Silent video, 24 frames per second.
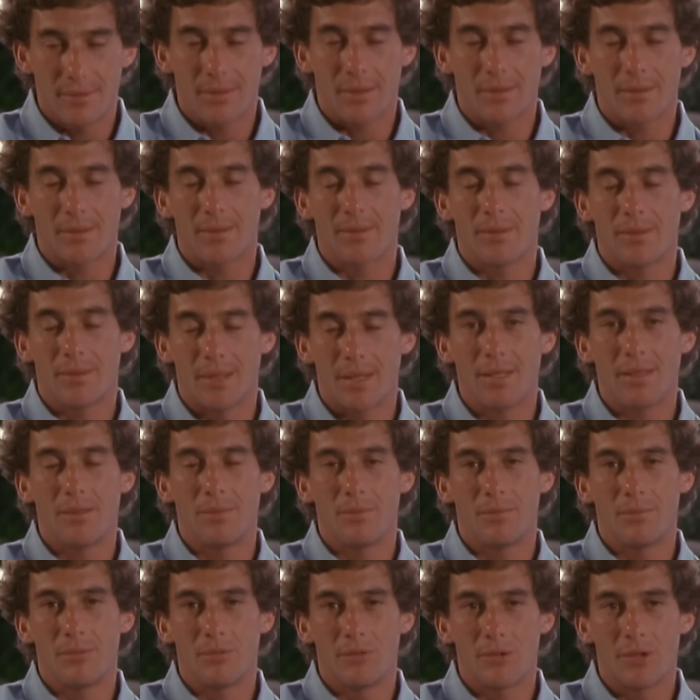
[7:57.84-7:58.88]
and get it
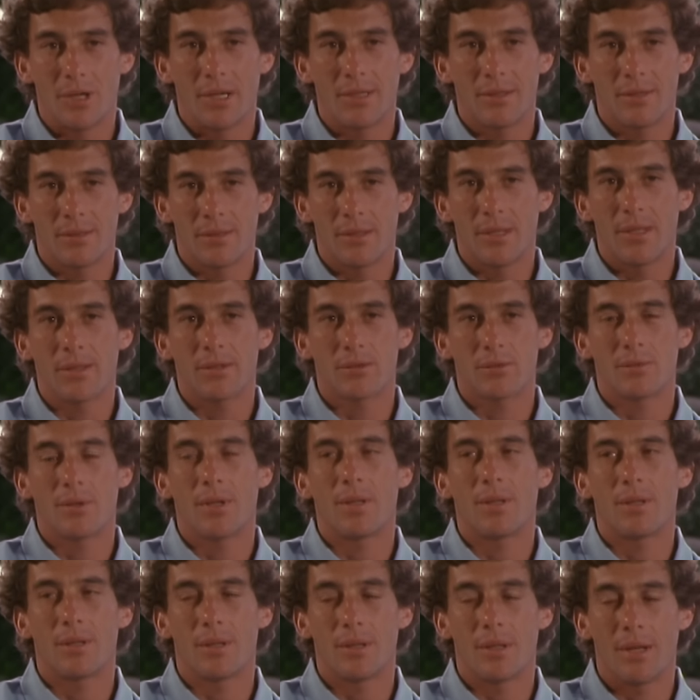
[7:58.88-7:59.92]
right in the next
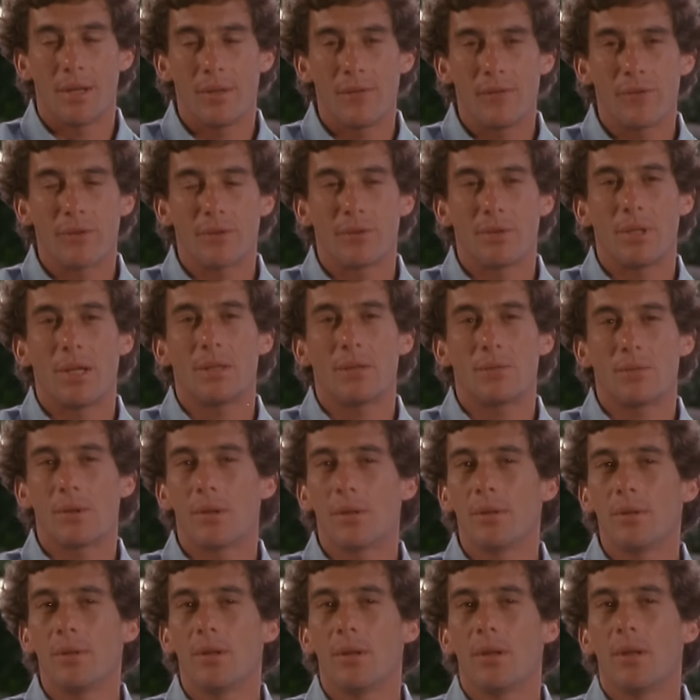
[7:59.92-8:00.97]
one, learn from that
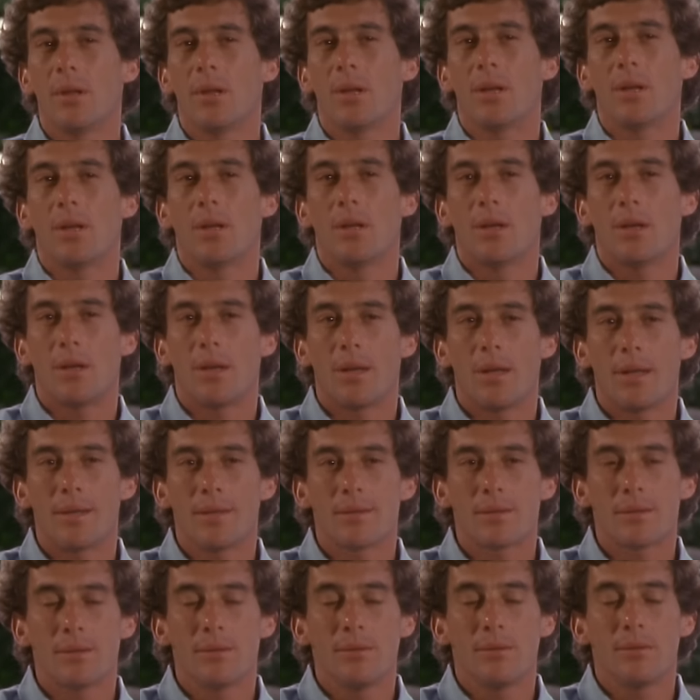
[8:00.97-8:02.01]
one a
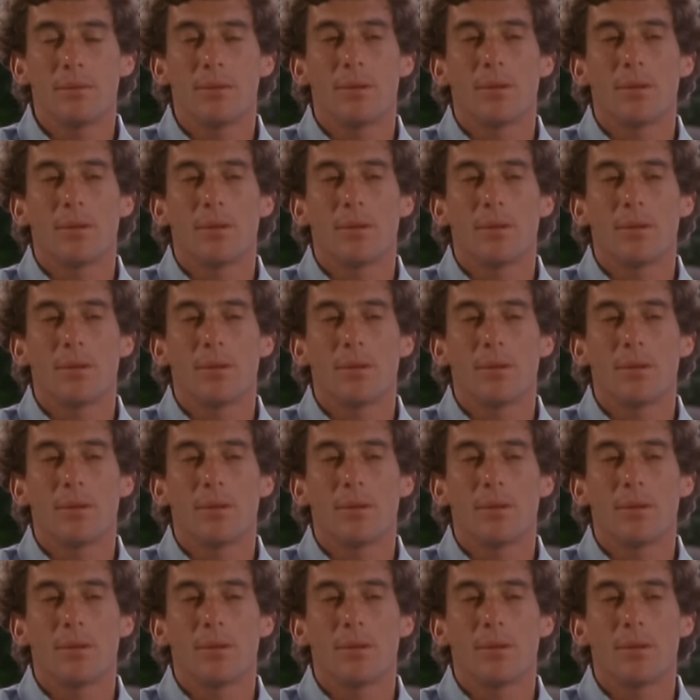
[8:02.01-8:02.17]
lesson,